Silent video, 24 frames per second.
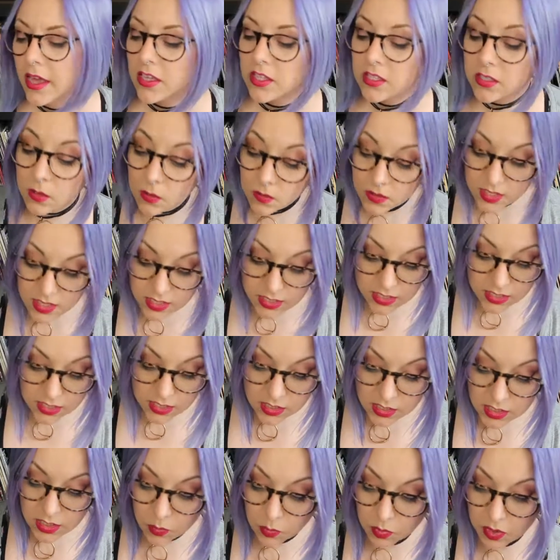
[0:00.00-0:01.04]
So this
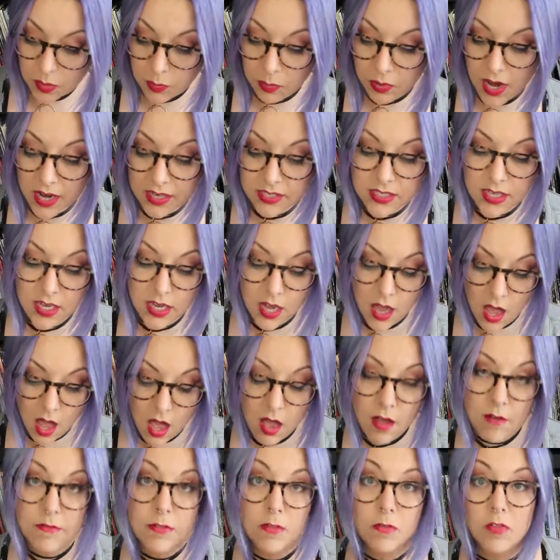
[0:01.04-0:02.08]
is the repressing
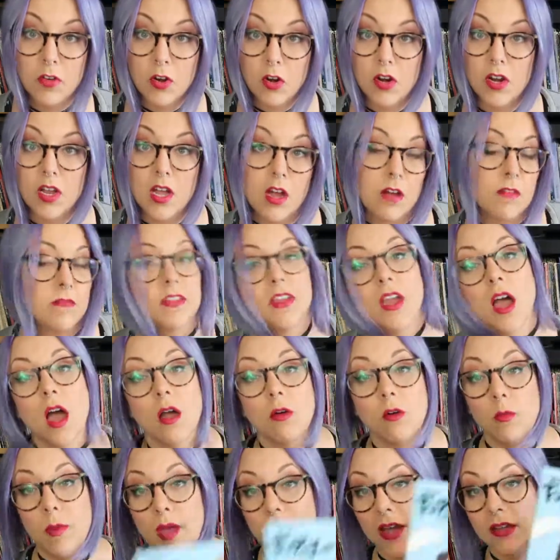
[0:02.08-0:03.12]
of The Fury of the
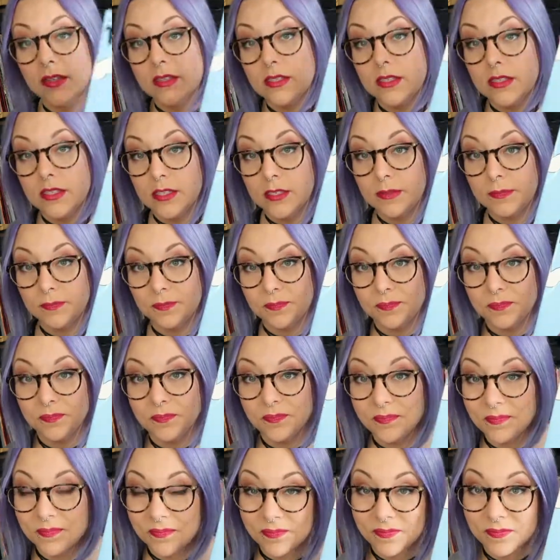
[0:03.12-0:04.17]
Aquabats.
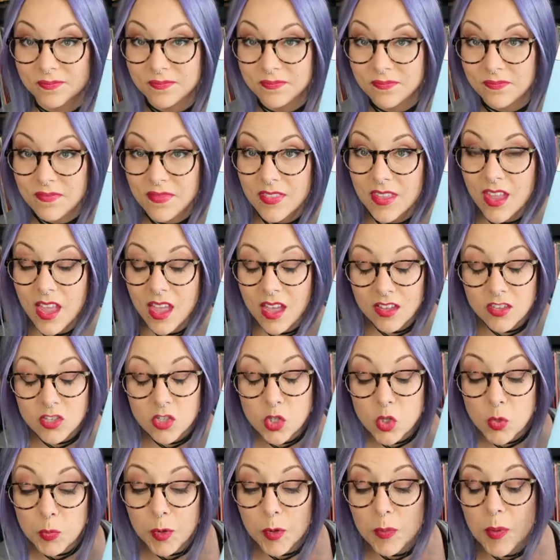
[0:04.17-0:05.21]

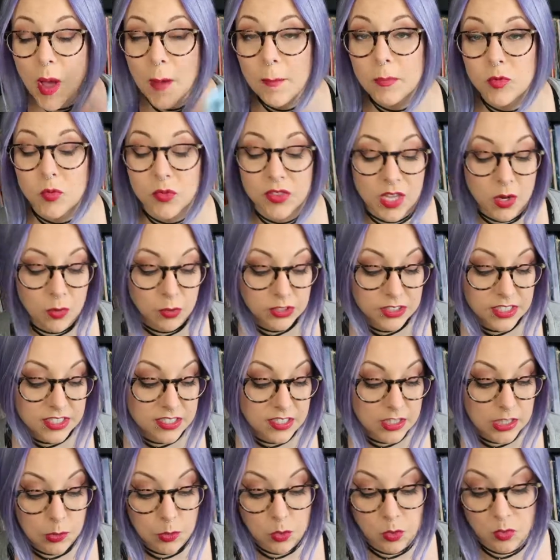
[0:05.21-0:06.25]
Super pumped when they released
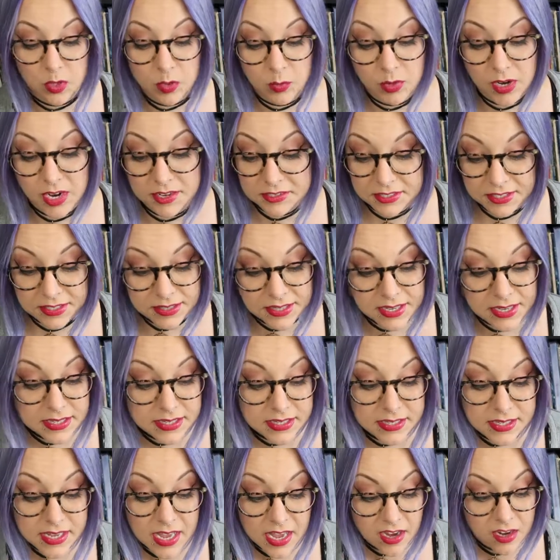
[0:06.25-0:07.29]
it, they were repressing
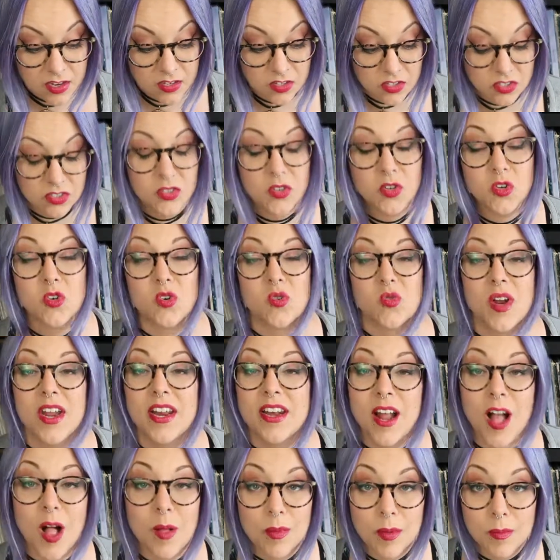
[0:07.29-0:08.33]
this. This is a
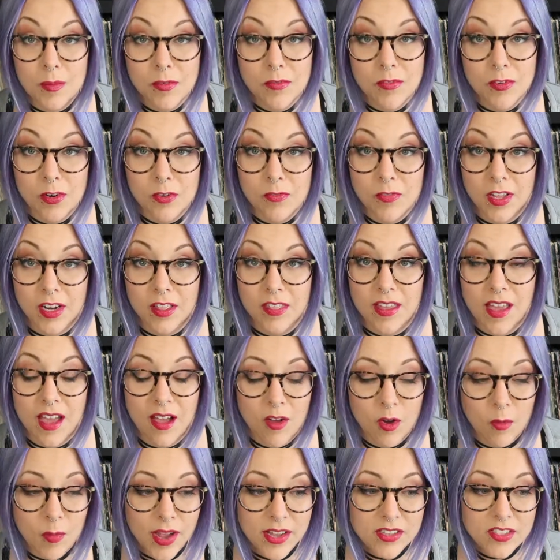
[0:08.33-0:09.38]
great album if you're a fan of the
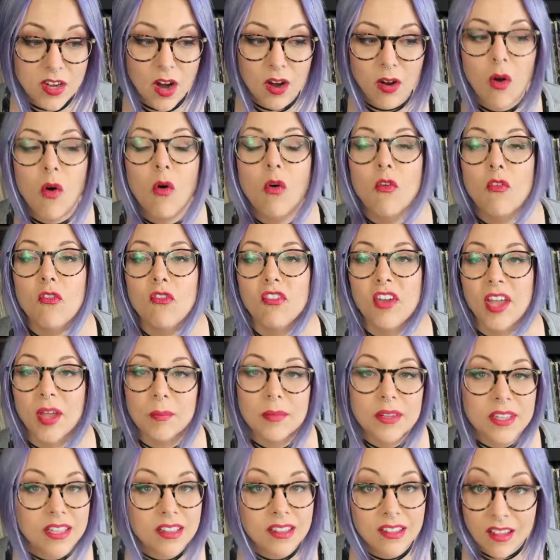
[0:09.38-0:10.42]
Aquabats. Our whole
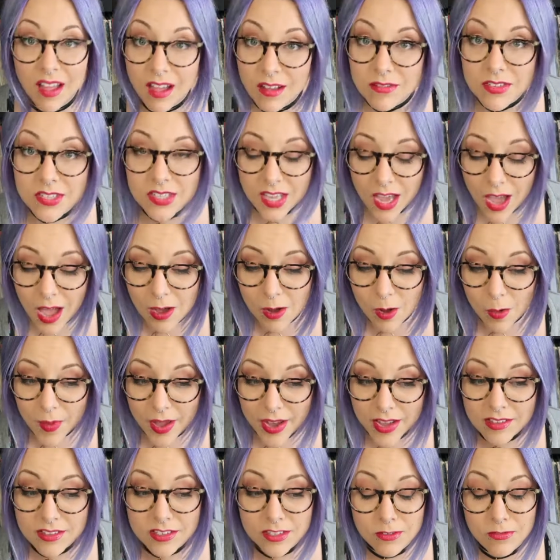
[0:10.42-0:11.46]
family loves the
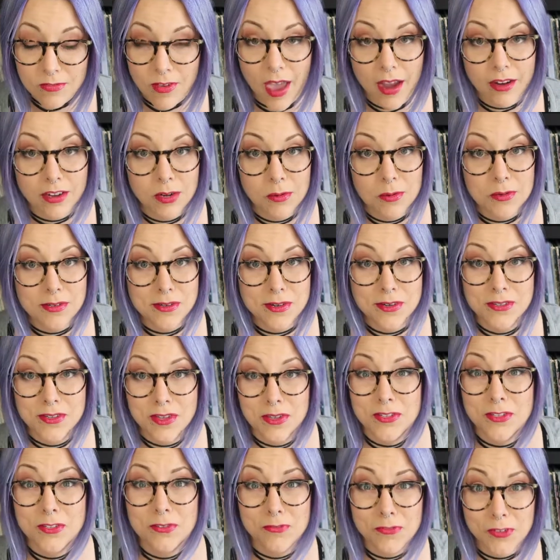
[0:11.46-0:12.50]
Aquabats. In fact, it was our
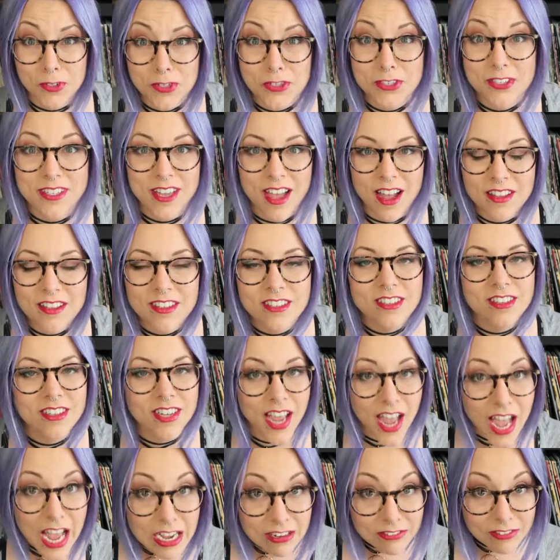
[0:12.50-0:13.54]
son's first
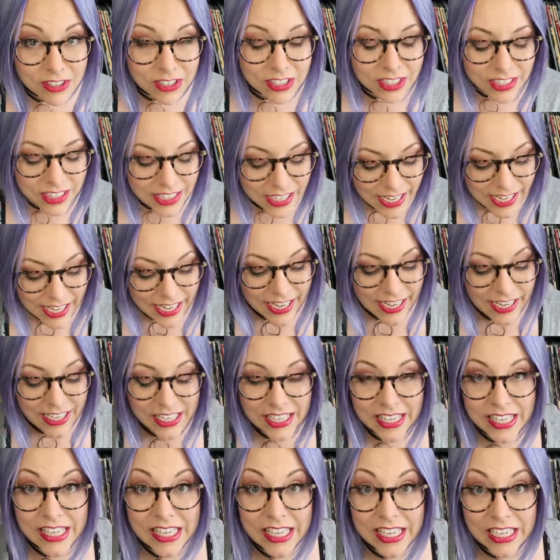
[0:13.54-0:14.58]
concert ever.
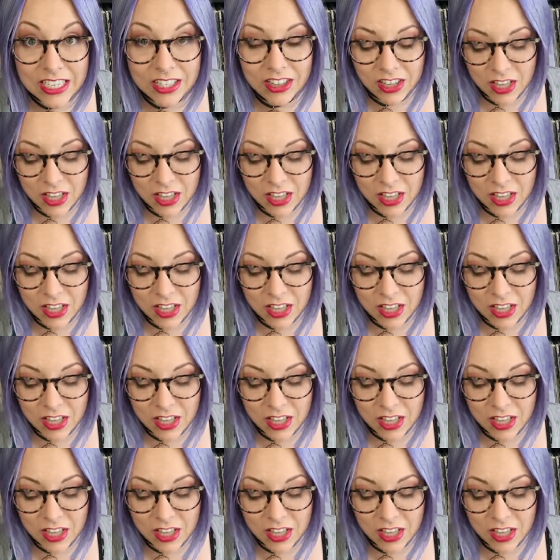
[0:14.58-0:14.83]
He